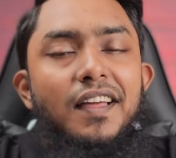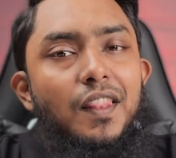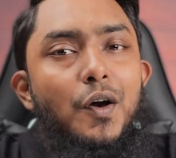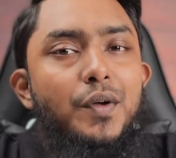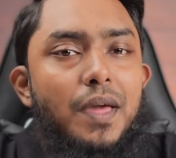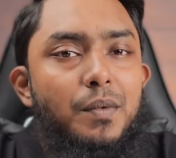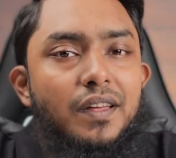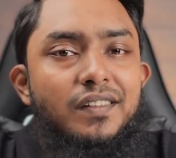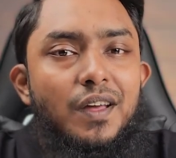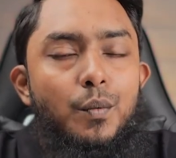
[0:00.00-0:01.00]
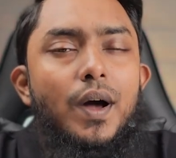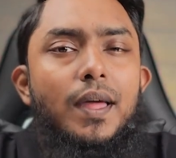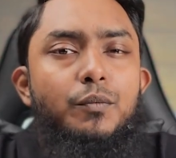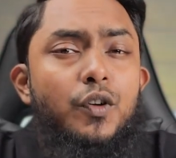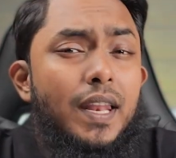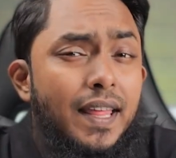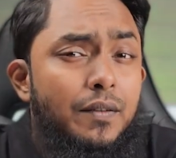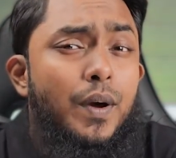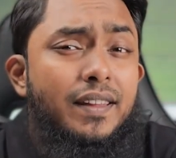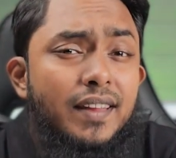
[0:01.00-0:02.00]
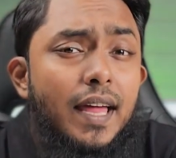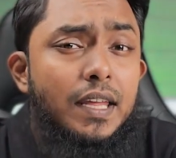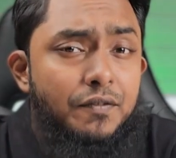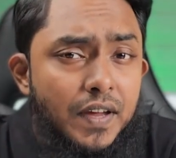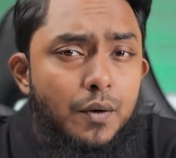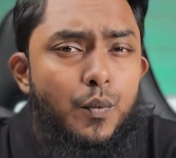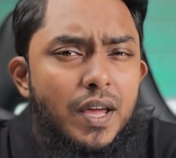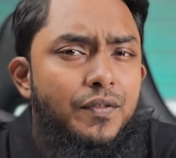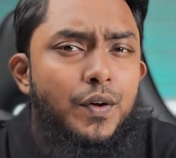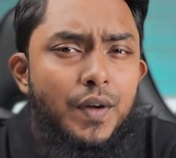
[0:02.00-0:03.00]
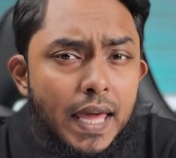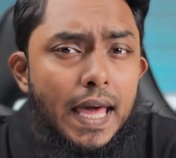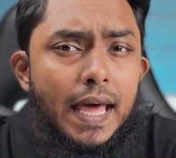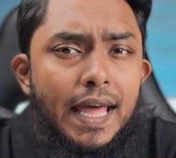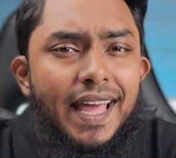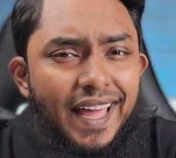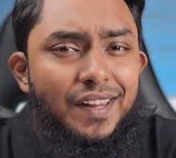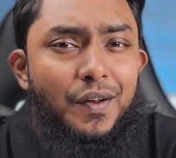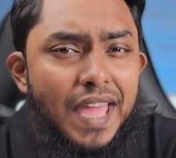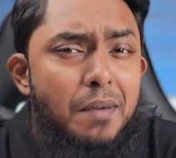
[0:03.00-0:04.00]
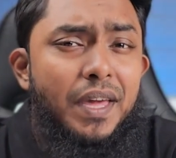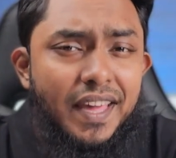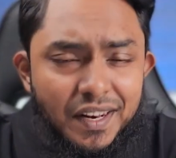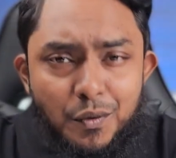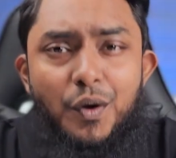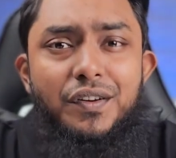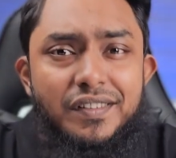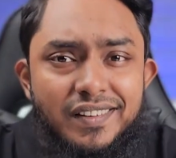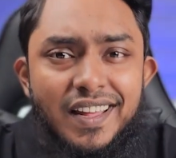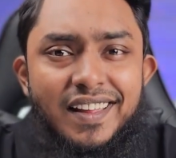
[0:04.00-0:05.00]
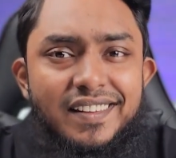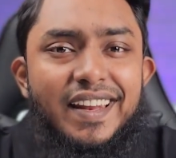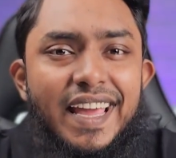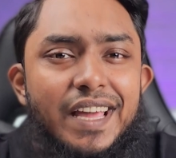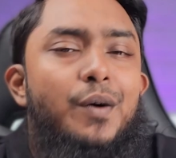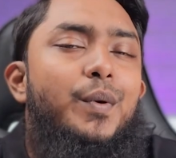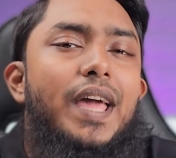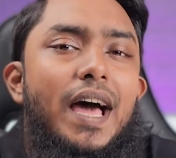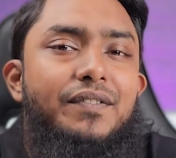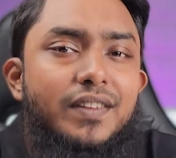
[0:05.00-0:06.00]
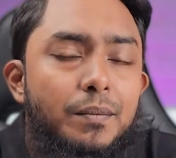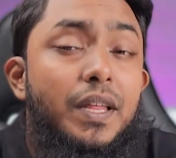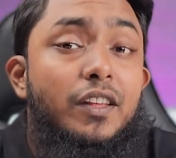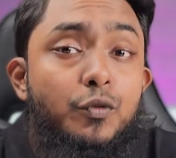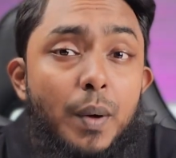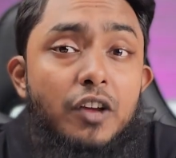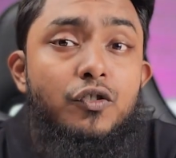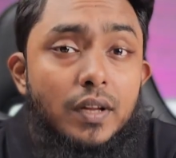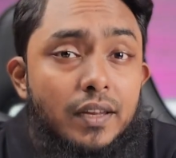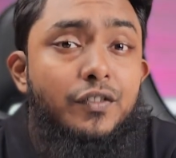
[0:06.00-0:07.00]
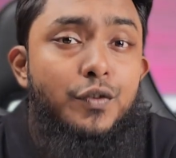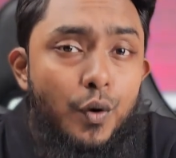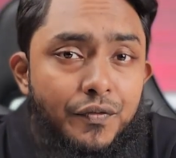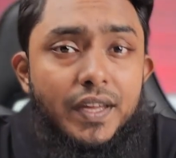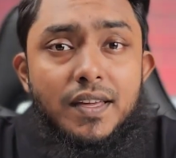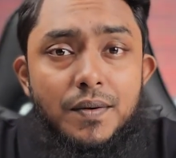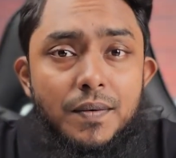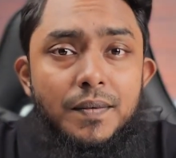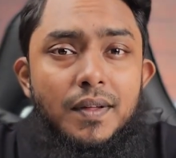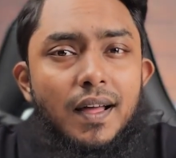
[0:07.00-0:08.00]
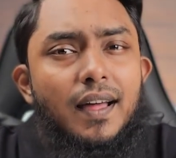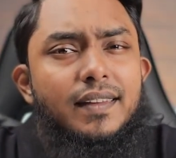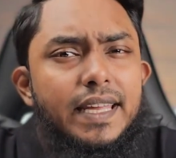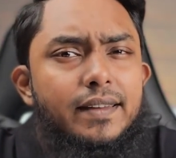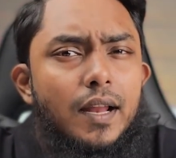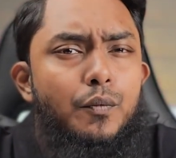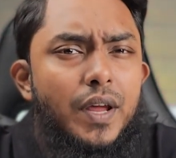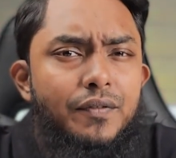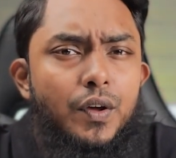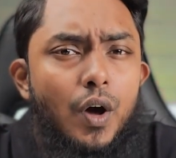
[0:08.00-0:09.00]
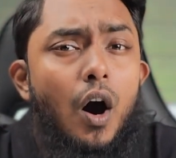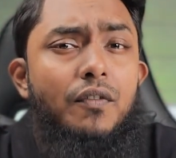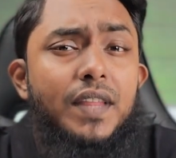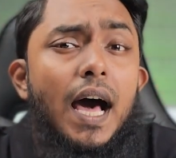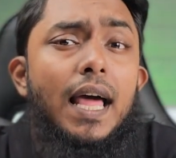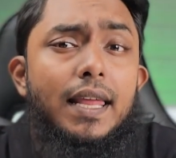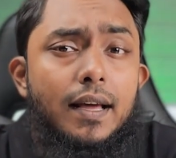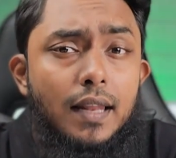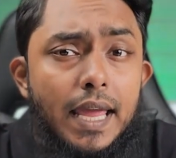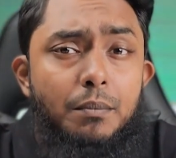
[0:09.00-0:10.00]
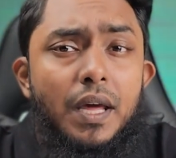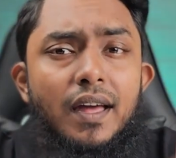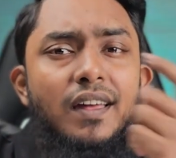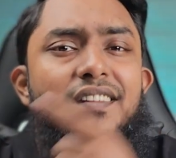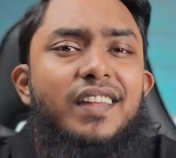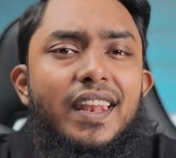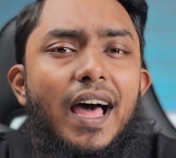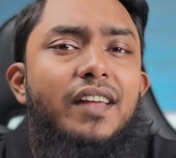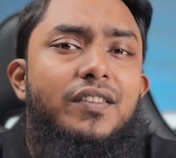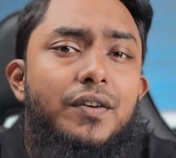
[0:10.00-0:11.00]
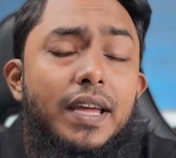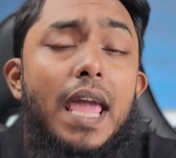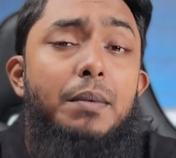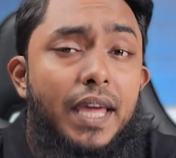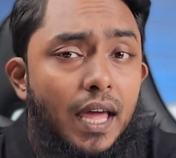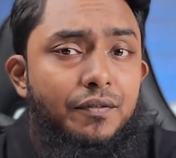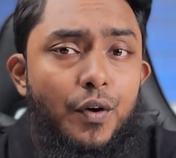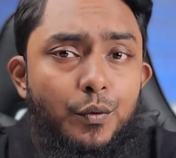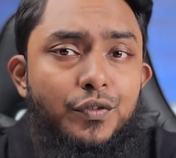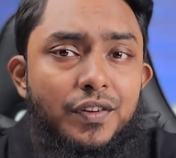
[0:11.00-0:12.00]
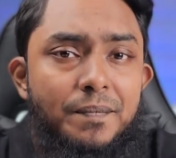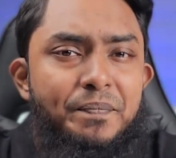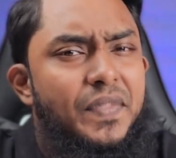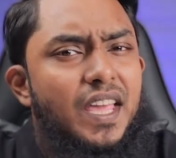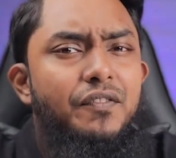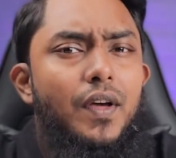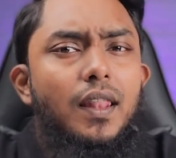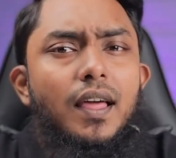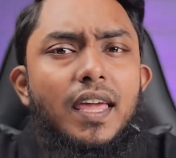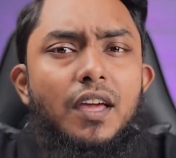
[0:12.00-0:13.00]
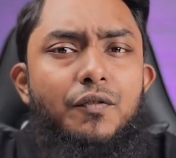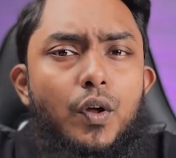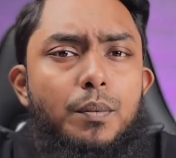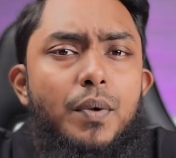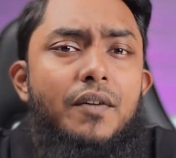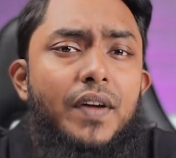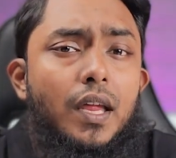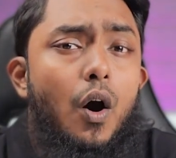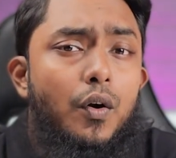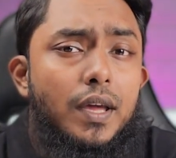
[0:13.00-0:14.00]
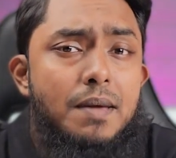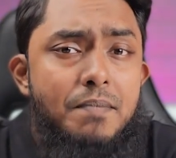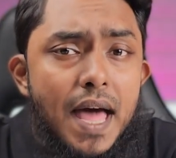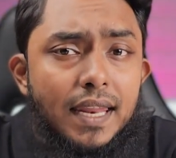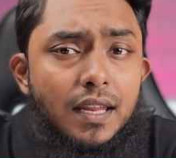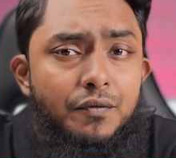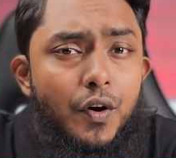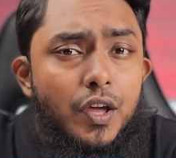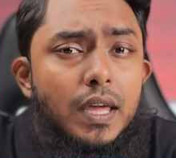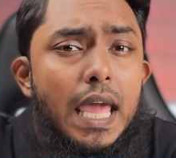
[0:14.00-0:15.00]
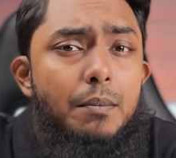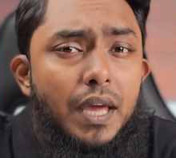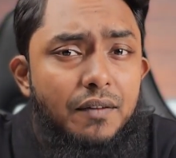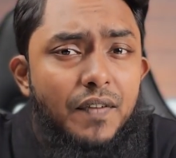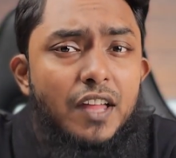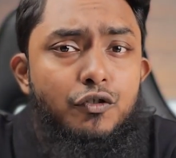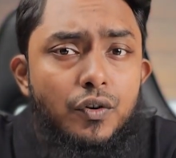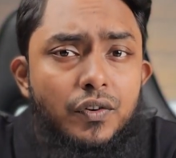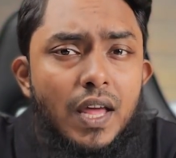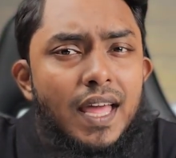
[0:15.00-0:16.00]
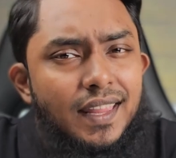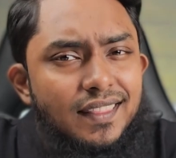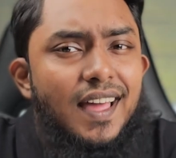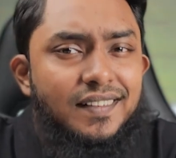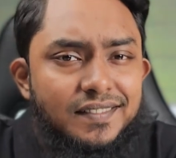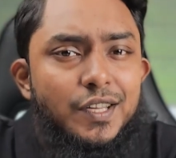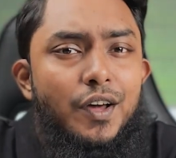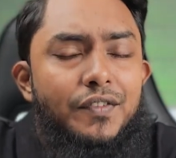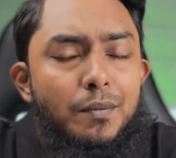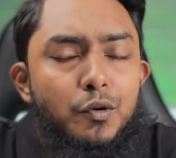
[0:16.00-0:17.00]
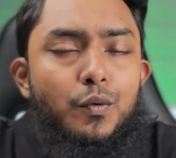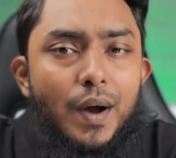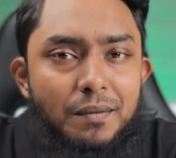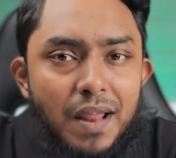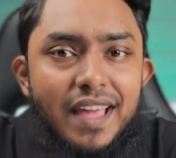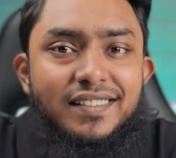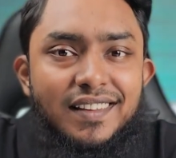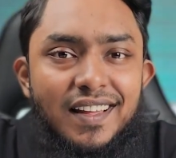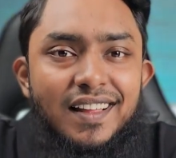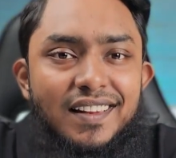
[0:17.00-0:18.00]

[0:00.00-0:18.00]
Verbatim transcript: Hello gamers, welcome to another exciting video review here at our gaming headquarters. Today we have something special in store for you, a detailed review of the highly acclaimed Sennheiser gaming headphones. If you're looking for the perfect audio companion for your gaming adventures, then you have come to the right place.